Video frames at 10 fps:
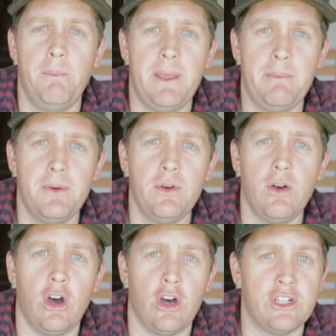
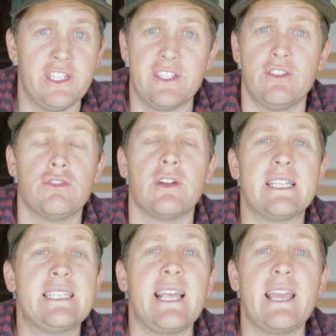people are just trying
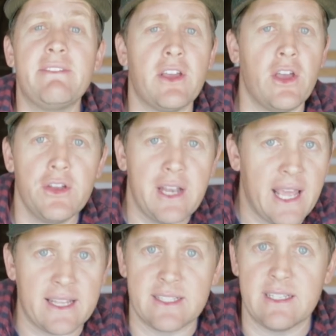to save their own
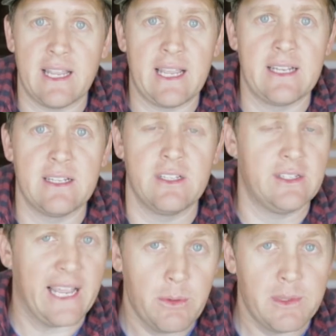ass and
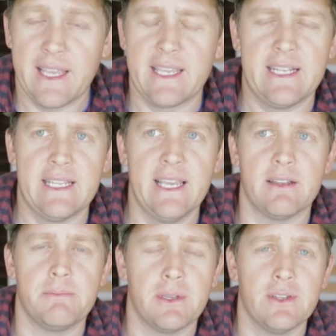take what they can
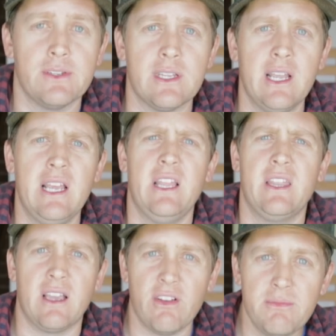get, because
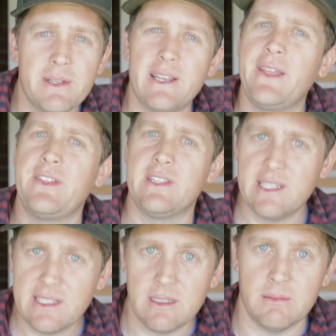the government and the
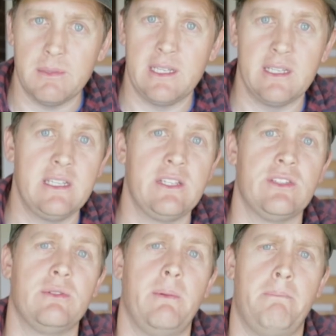system here
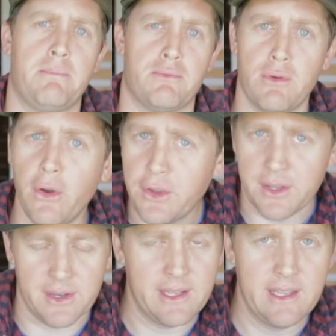is broken